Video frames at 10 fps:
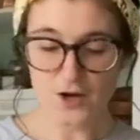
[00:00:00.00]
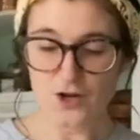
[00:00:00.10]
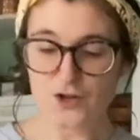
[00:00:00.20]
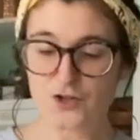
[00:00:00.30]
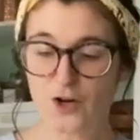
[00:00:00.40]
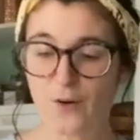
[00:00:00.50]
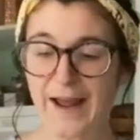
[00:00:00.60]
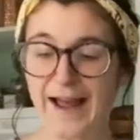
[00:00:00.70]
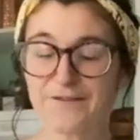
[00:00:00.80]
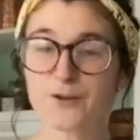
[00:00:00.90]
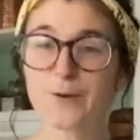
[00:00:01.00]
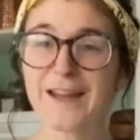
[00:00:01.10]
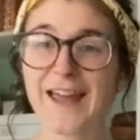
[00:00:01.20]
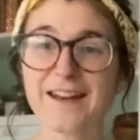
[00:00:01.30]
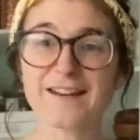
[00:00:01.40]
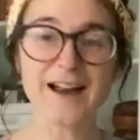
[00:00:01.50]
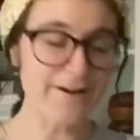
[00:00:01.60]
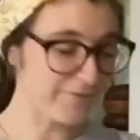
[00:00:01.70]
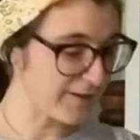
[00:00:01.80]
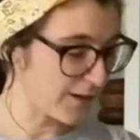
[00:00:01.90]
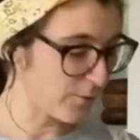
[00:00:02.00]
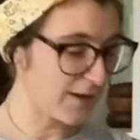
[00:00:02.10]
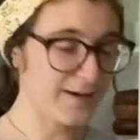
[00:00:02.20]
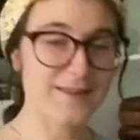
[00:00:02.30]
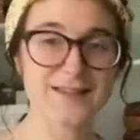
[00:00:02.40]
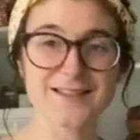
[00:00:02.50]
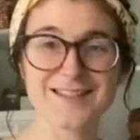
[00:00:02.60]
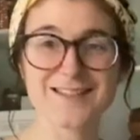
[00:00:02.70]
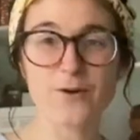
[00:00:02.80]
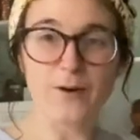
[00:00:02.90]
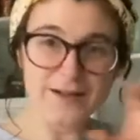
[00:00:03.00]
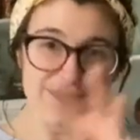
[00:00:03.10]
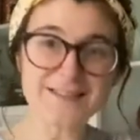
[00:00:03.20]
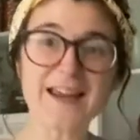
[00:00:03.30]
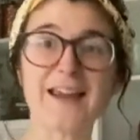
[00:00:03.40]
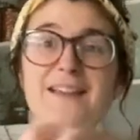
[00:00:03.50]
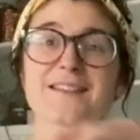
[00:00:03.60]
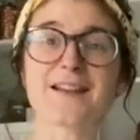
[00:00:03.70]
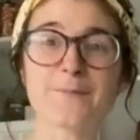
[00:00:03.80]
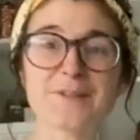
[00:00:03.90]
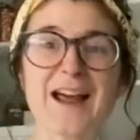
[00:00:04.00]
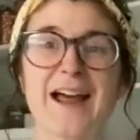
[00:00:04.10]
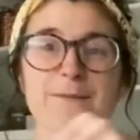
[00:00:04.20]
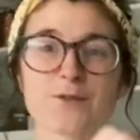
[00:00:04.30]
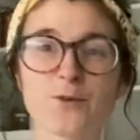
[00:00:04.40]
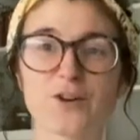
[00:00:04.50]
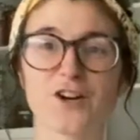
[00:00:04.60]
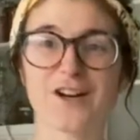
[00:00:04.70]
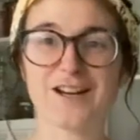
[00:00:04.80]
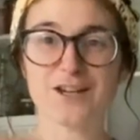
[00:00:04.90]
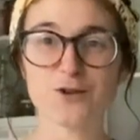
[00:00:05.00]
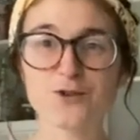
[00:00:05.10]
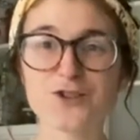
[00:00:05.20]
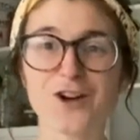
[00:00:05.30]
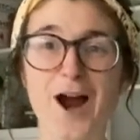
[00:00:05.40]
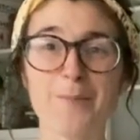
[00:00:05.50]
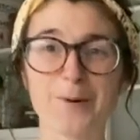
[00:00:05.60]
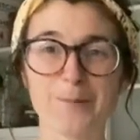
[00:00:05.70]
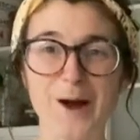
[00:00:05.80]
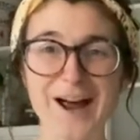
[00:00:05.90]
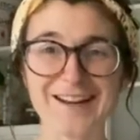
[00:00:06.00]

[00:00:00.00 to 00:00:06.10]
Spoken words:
So after we get enough liquid, this is going to take some time. So you're going to use your upper body